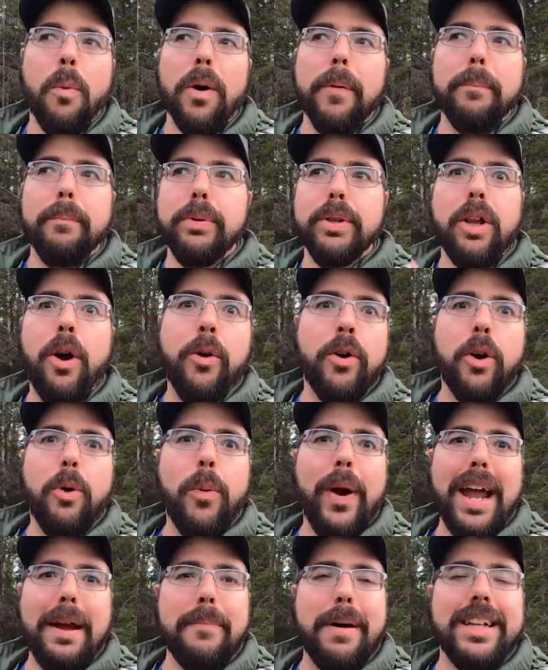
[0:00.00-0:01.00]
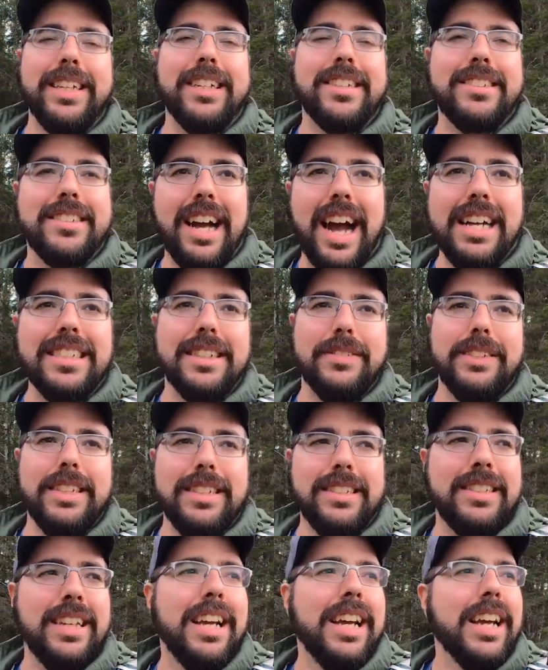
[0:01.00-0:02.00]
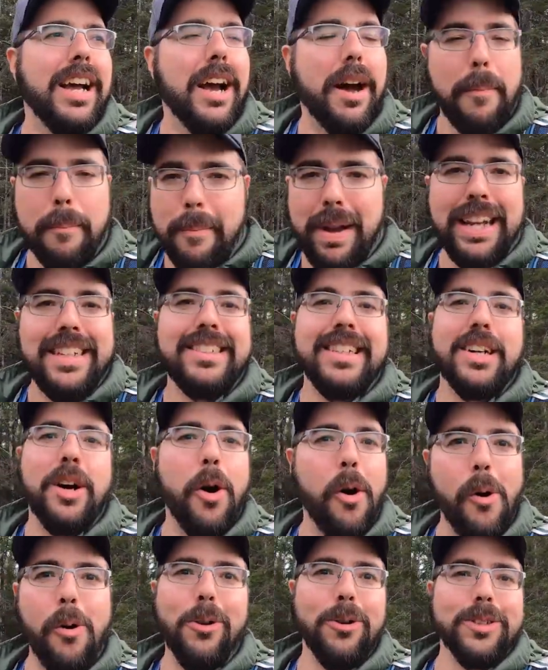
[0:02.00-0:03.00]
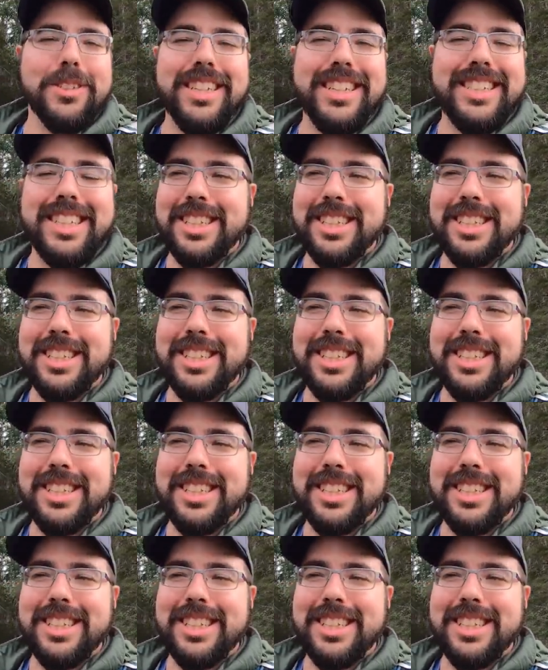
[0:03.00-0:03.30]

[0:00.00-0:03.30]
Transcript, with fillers: we're blown away by the size of these amazing holes.